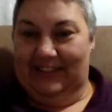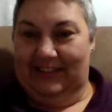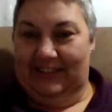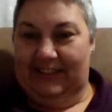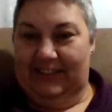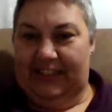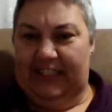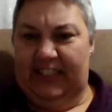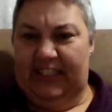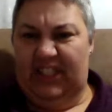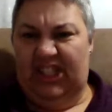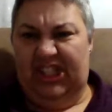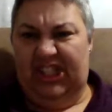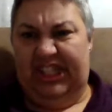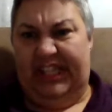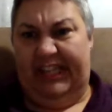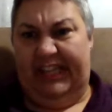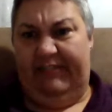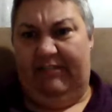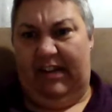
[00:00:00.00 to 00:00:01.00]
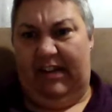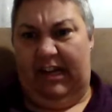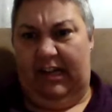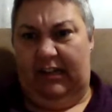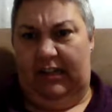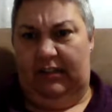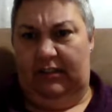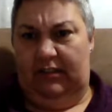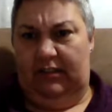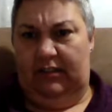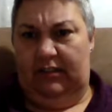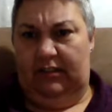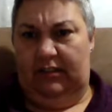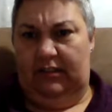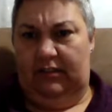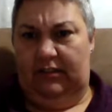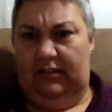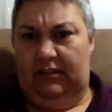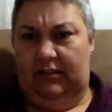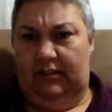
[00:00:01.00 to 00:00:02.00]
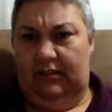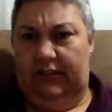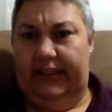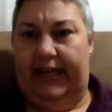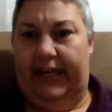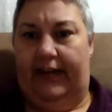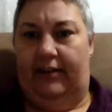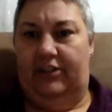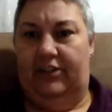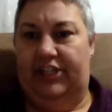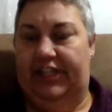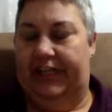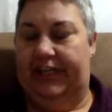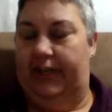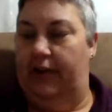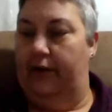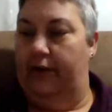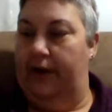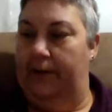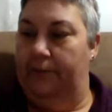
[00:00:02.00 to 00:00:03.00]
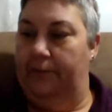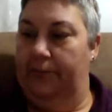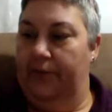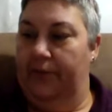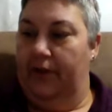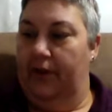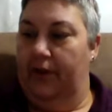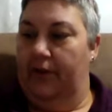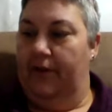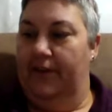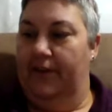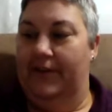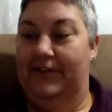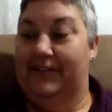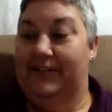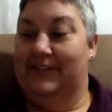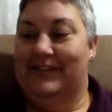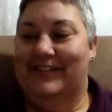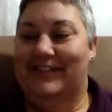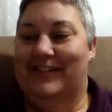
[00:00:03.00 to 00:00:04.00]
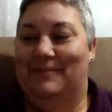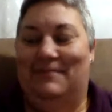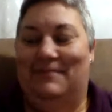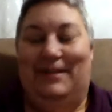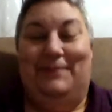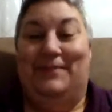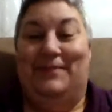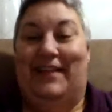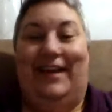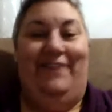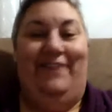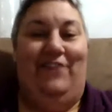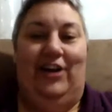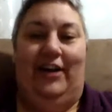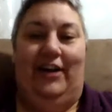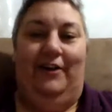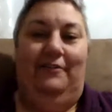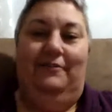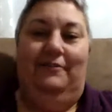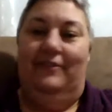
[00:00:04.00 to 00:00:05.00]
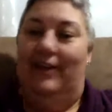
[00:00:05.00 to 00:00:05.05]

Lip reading: It is she, right? Yeah, she. Okay. Sometimes I never know.